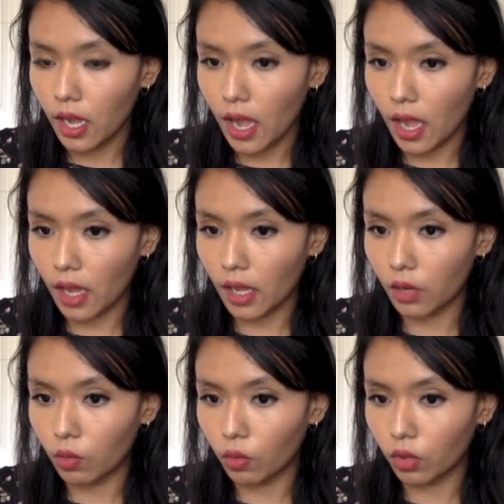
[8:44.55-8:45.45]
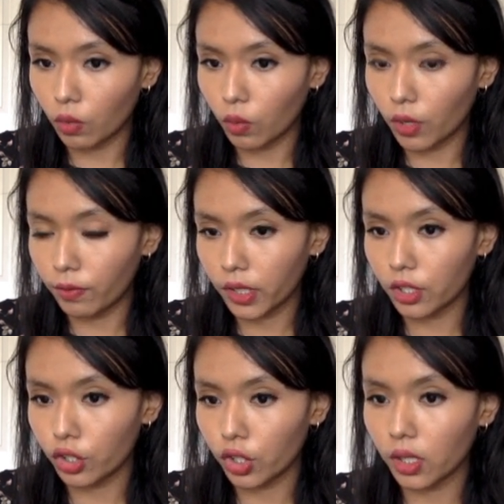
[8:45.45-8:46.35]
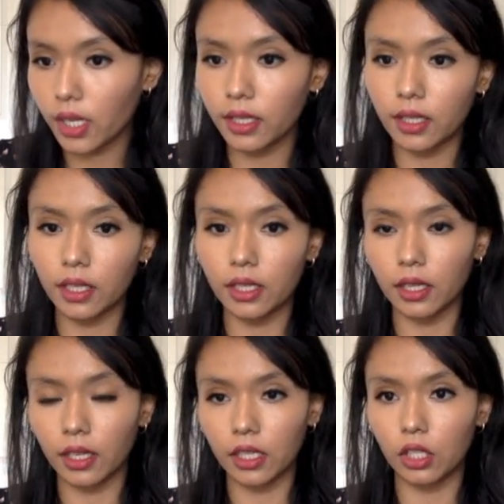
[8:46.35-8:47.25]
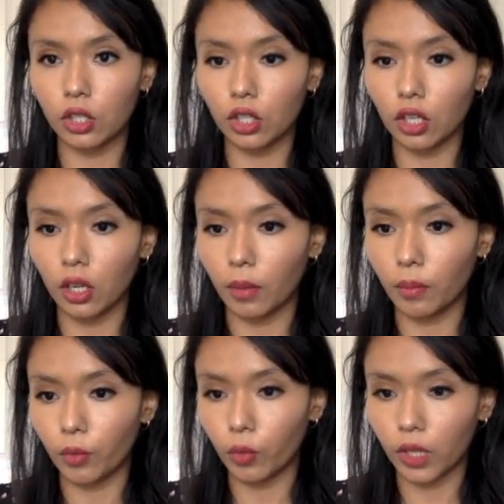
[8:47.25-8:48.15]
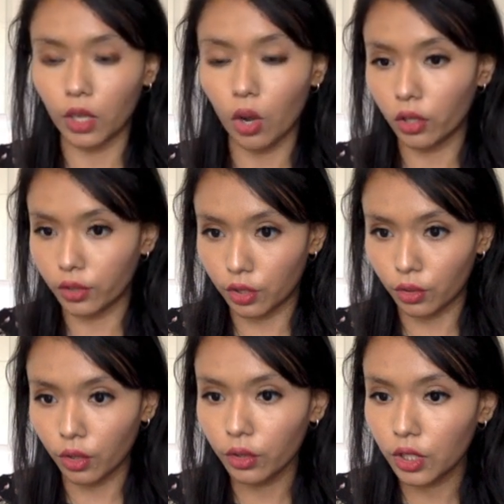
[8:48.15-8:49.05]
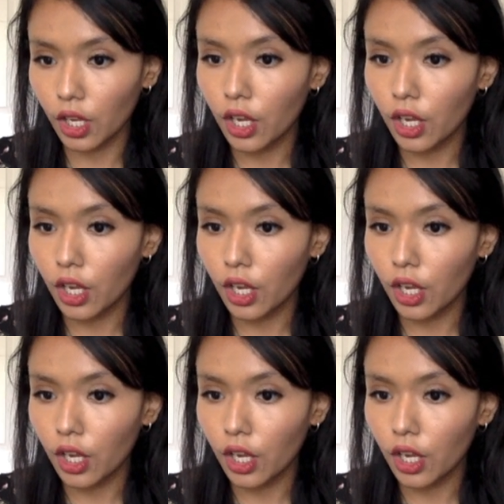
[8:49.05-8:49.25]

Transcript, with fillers: And if we initialize this list um, with all zeros,